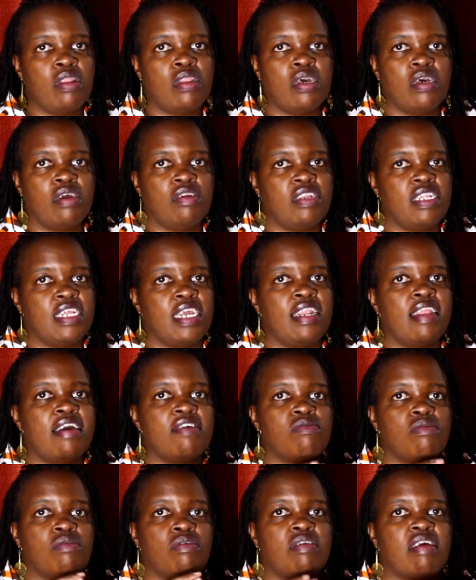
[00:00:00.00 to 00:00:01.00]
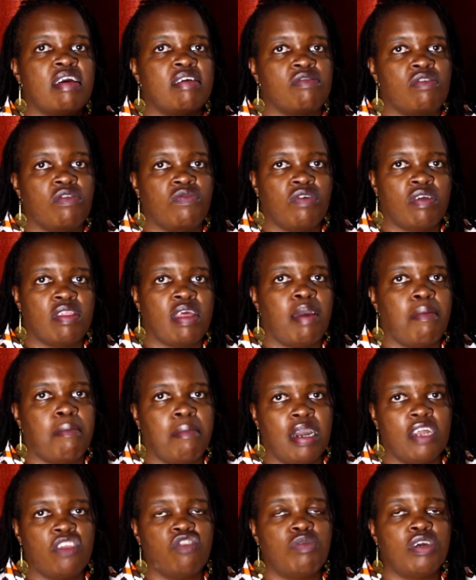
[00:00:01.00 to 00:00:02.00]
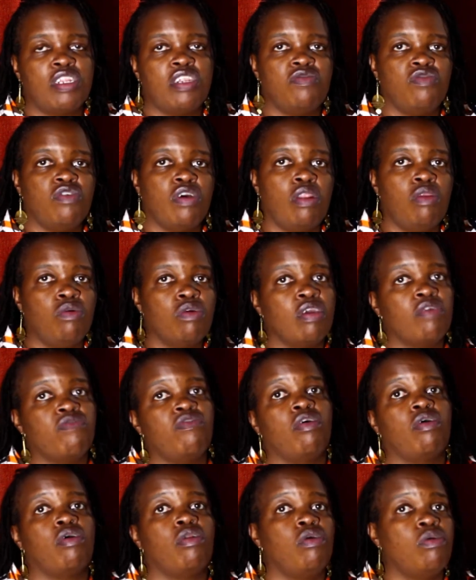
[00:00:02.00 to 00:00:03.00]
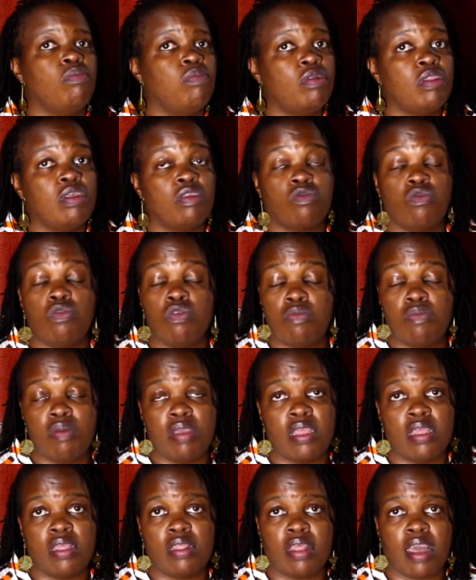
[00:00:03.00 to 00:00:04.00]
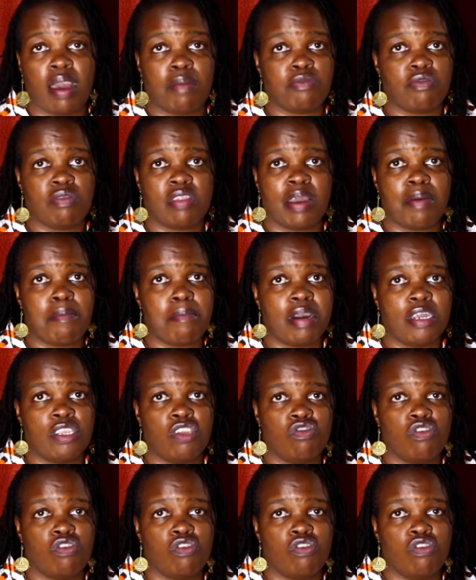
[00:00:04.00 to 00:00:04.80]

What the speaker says: The retailers will not ask you for that much, but if you're looking for global, it could be up to that much.